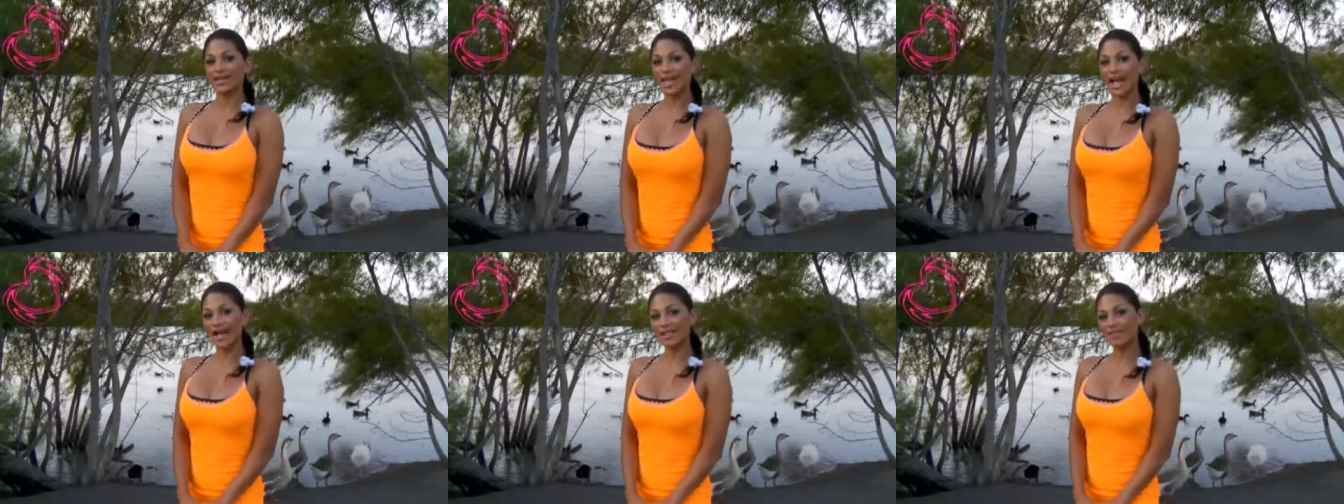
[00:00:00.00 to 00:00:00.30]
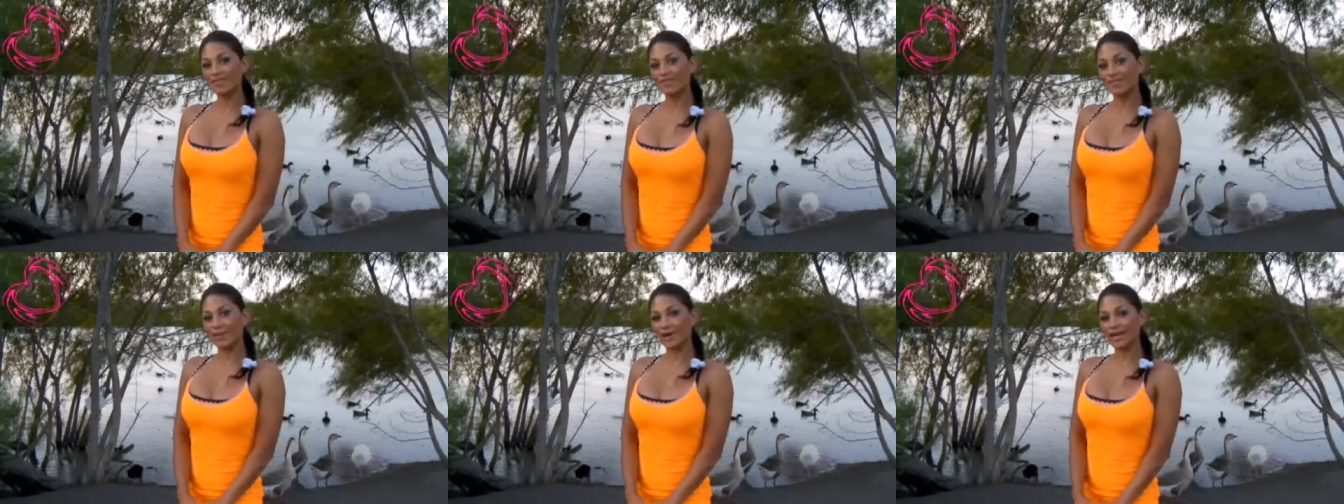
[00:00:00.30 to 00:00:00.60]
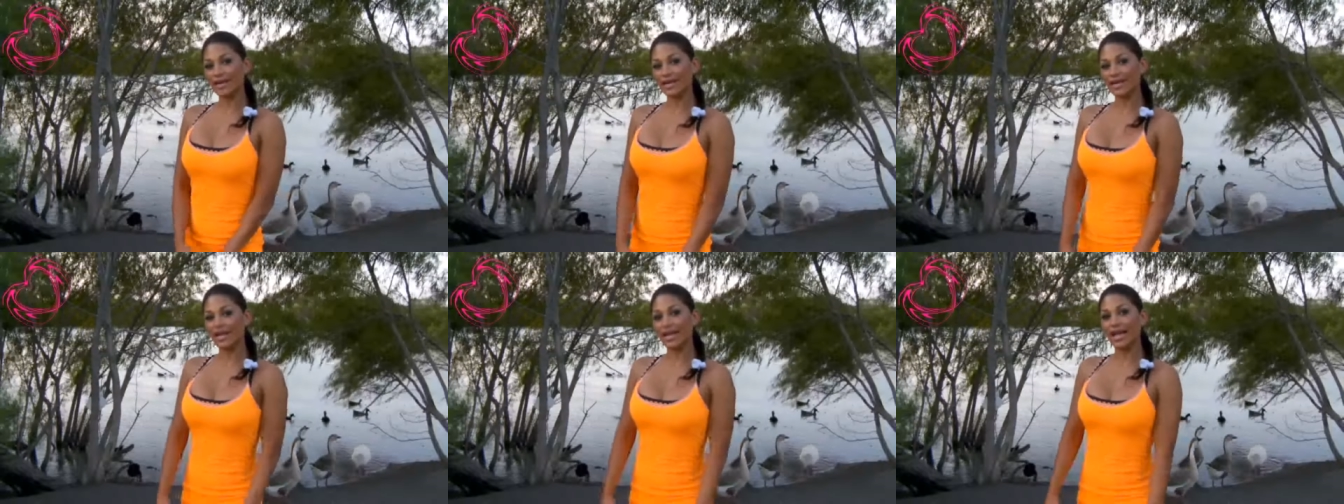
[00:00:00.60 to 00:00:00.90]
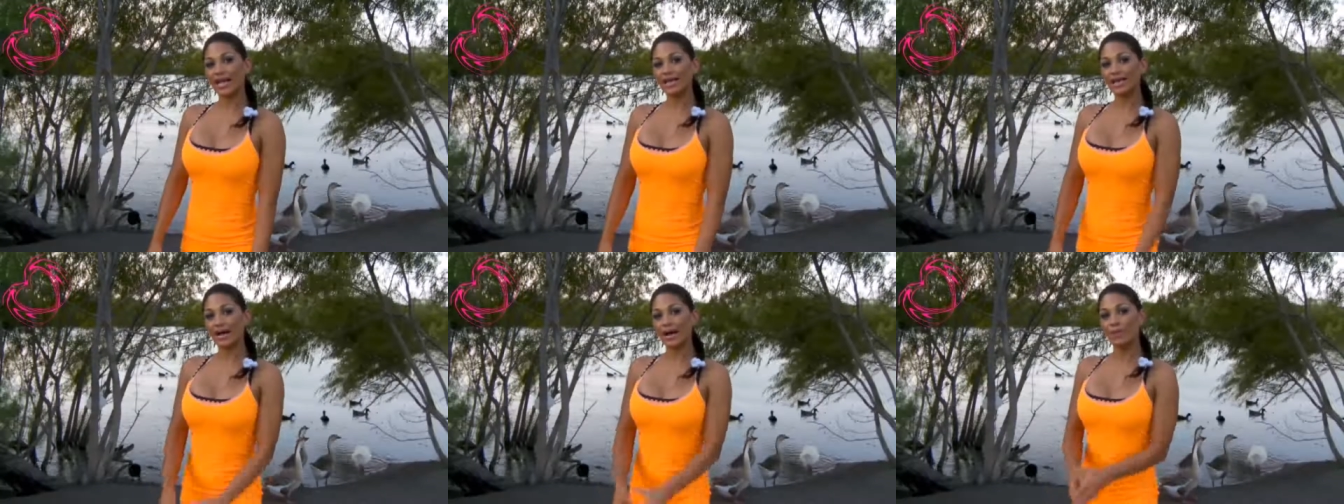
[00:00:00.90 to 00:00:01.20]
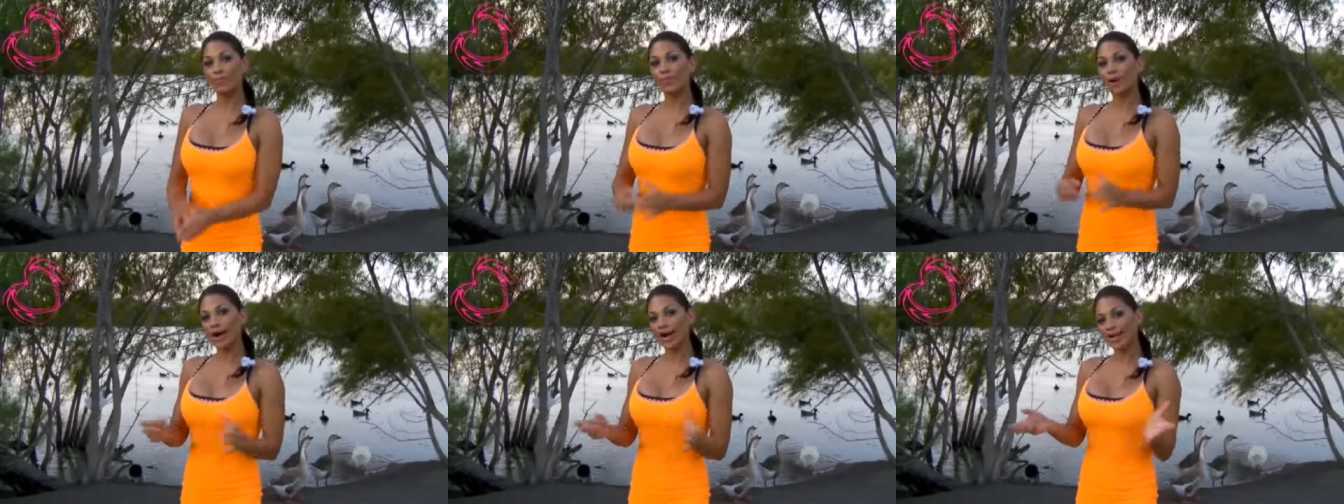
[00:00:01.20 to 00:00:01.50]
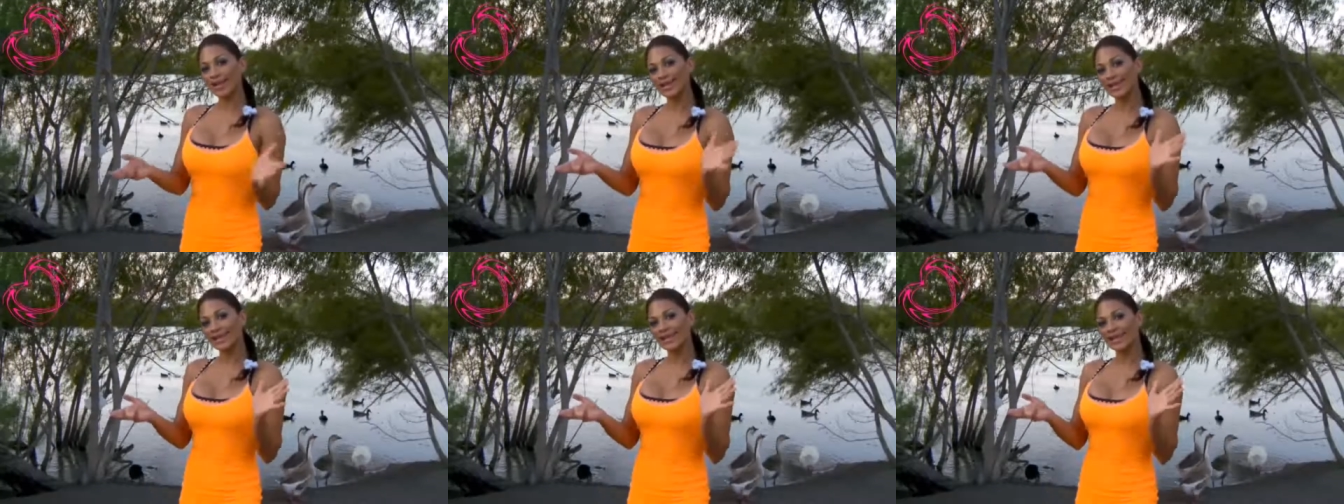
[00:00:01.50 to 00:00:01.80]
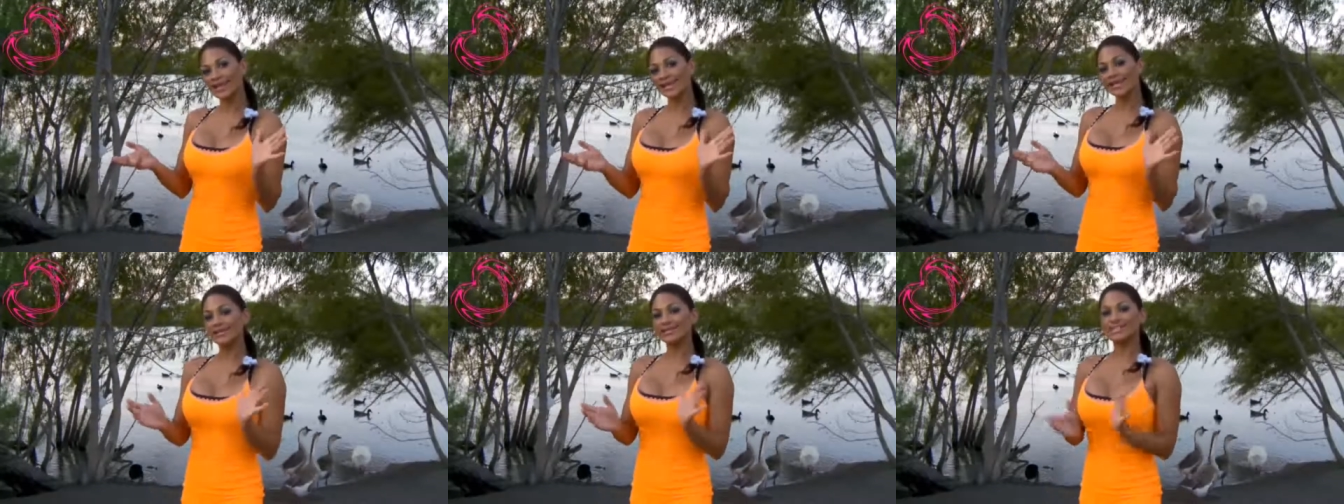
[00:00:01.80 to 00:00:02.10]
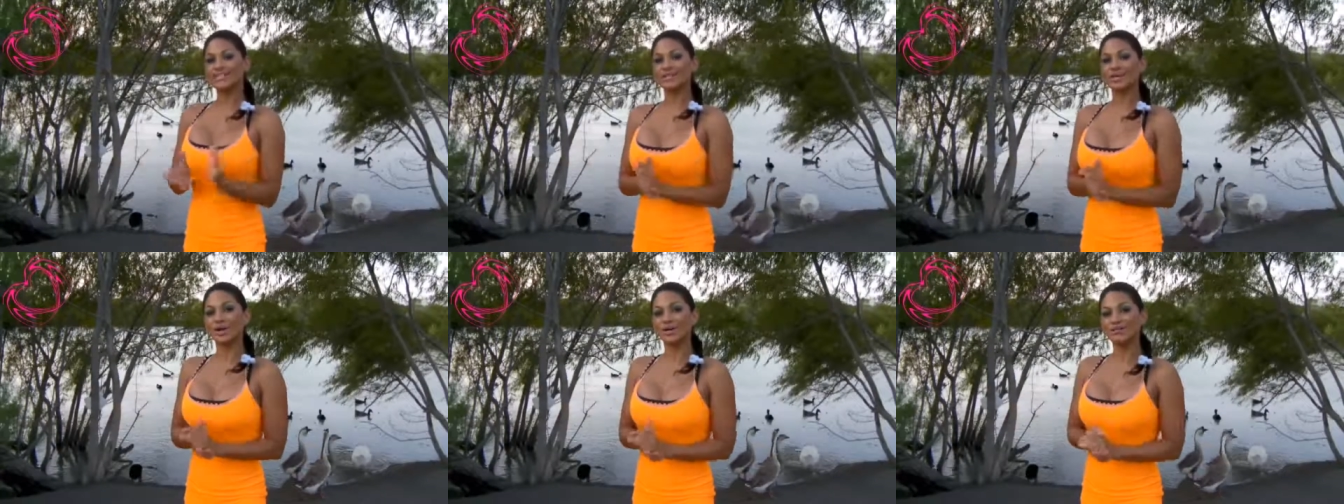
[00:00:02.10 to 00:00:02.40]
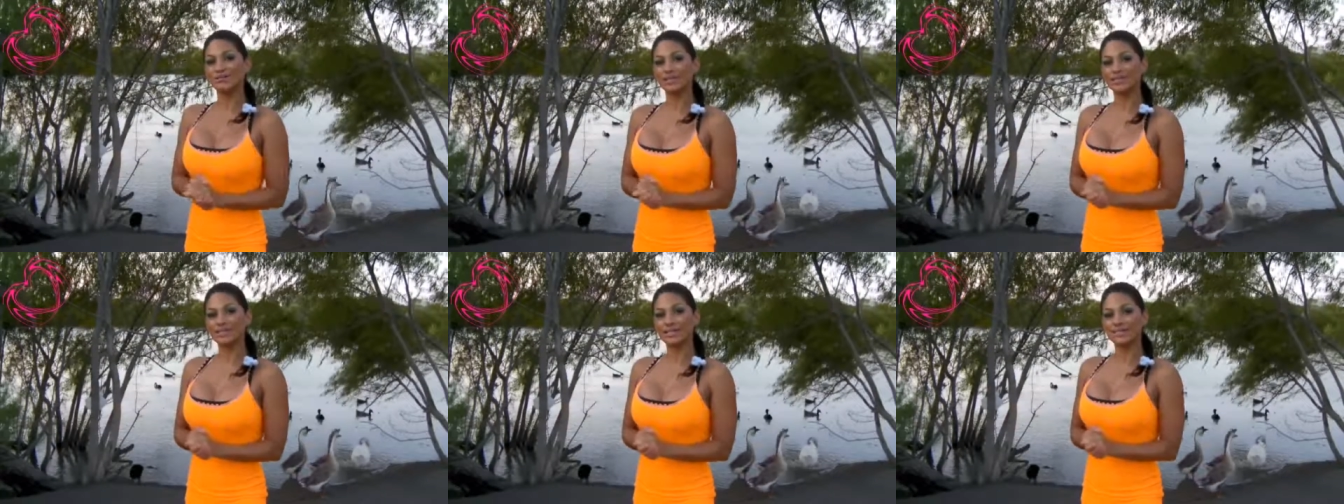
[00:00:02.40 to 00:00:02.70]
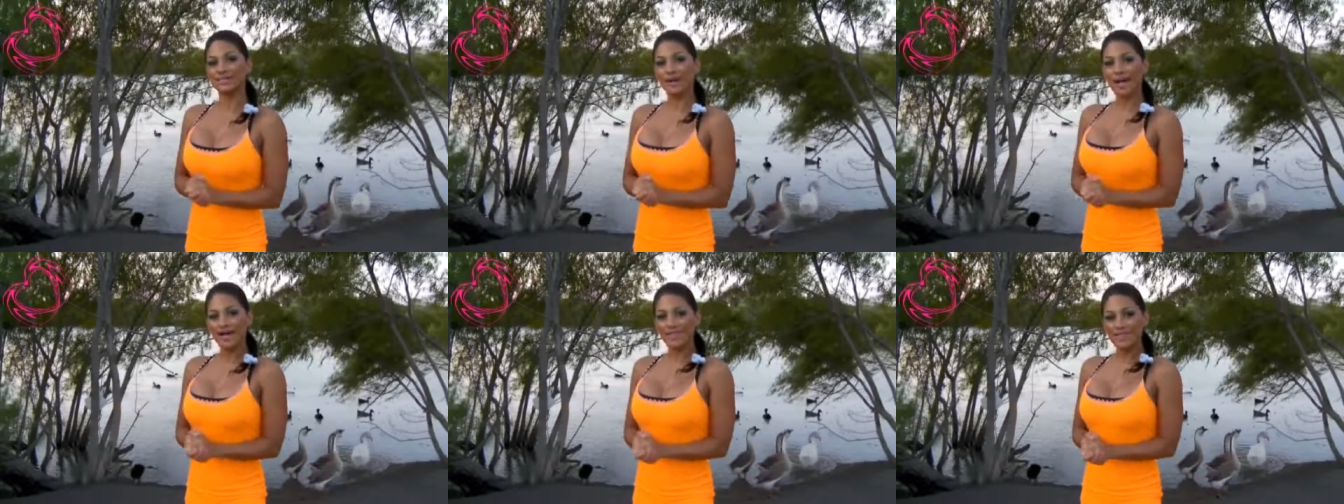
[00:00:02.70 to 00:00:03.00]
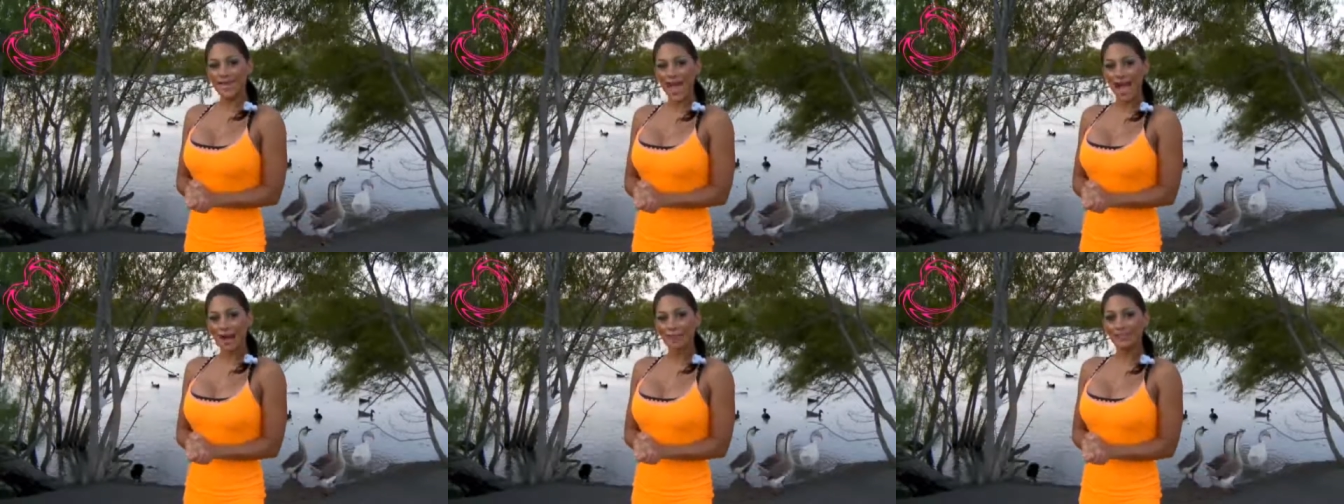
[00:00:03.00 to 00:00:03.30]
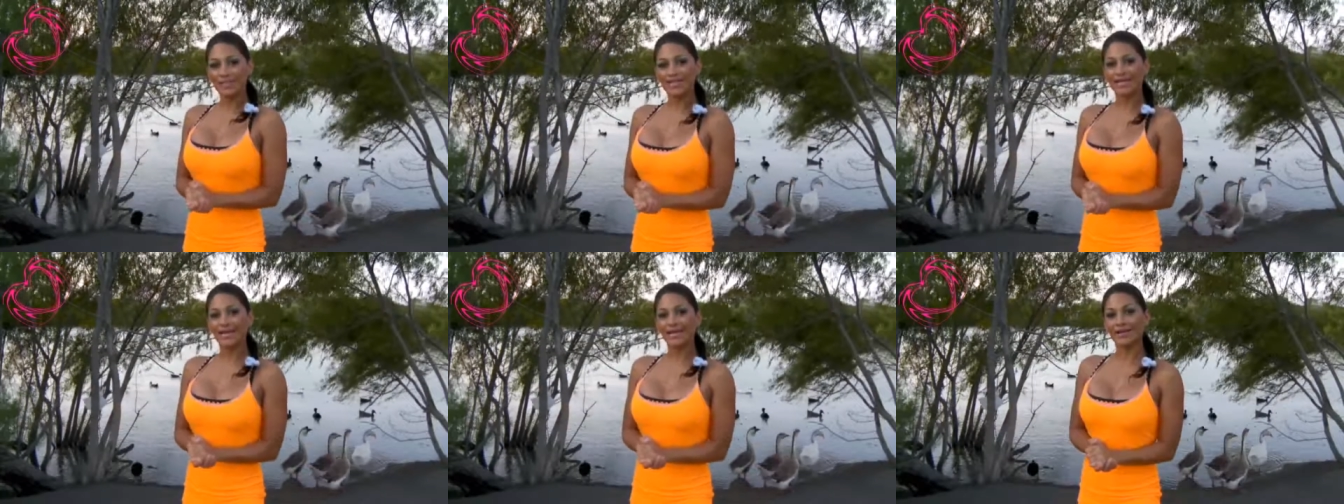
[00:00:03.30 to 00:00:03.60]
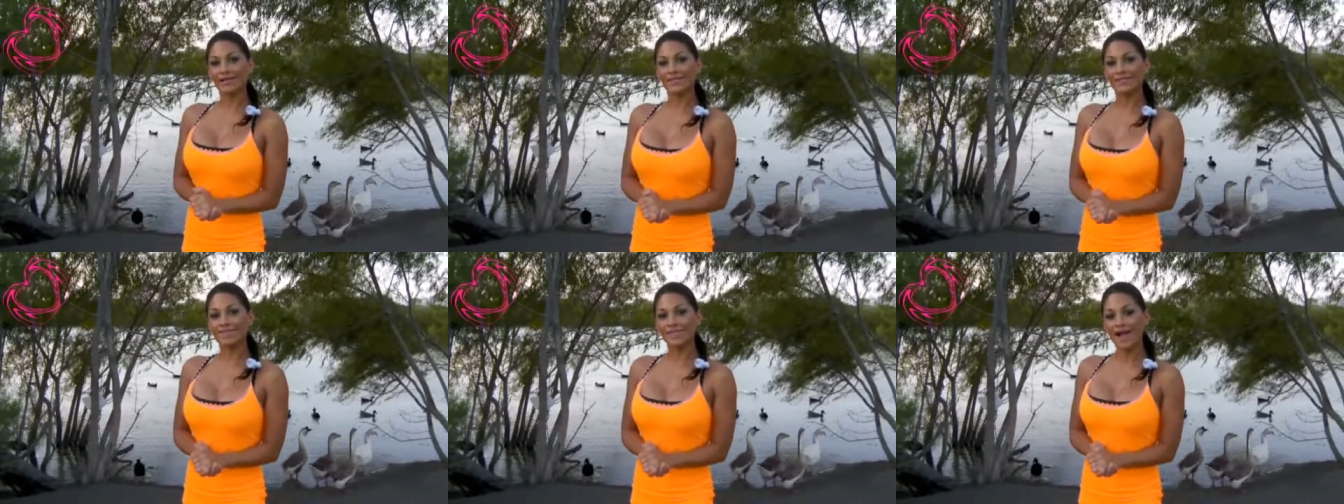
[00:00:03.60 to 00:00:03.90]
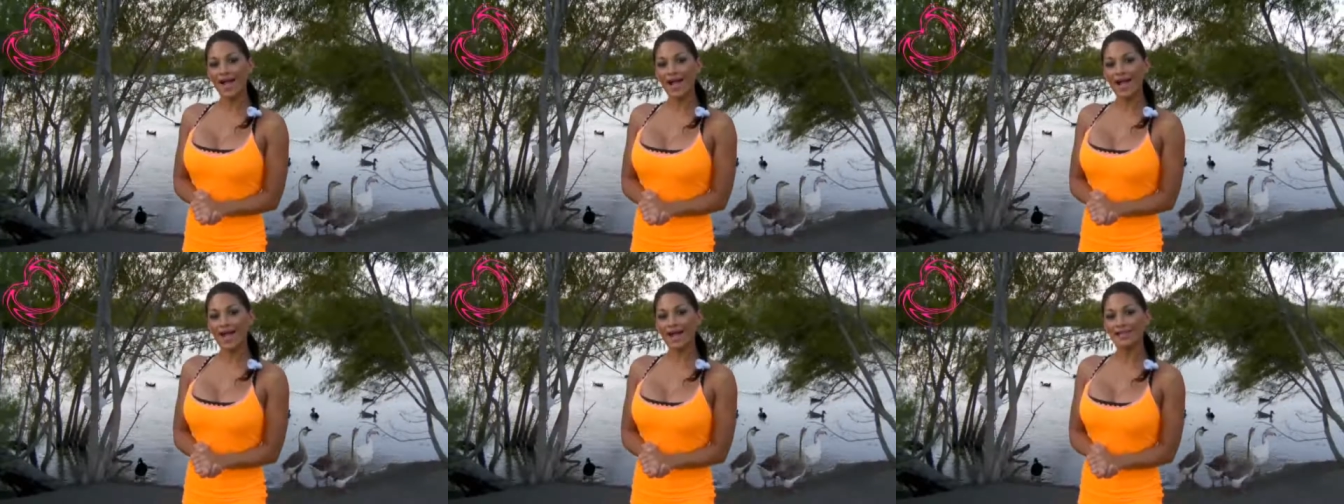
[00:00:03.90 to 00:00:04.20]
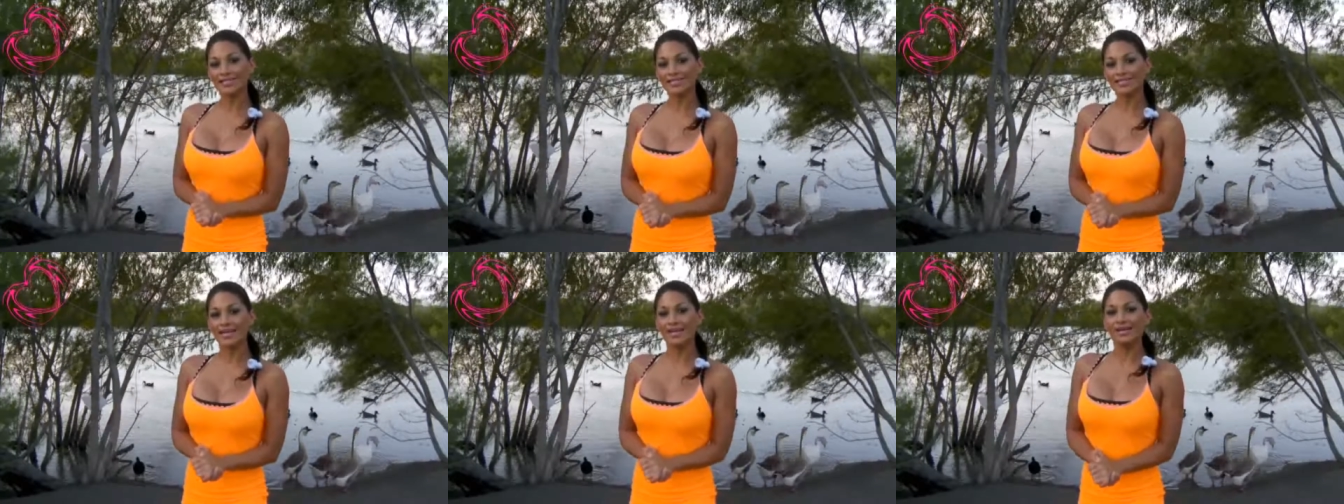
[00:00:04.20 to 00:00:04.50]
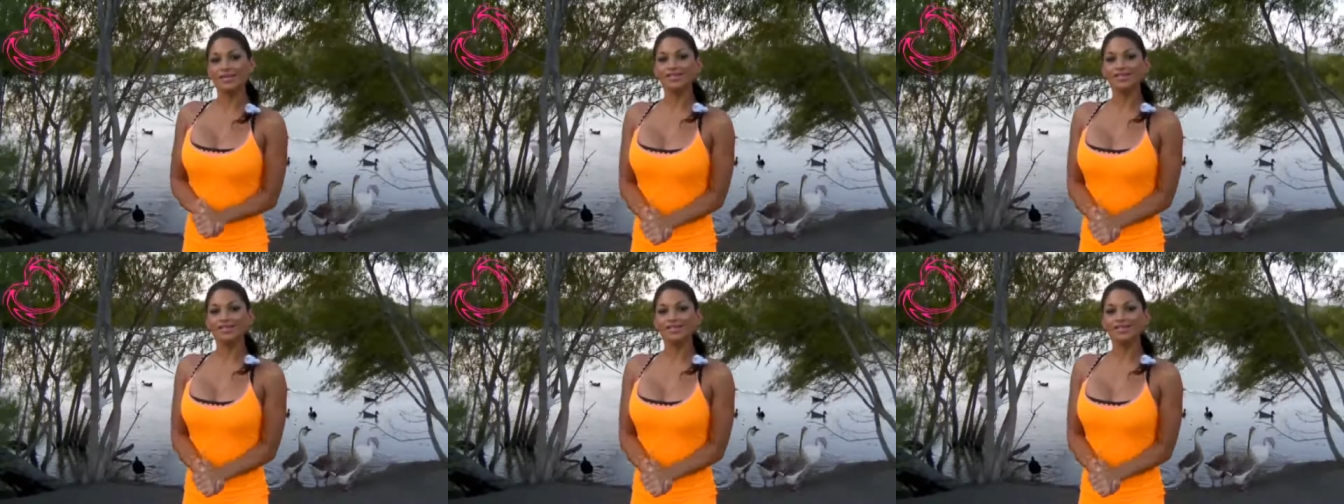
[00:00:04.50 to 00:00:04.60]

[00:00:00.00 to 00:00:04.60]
California and Hawaii to go visit my family and friends.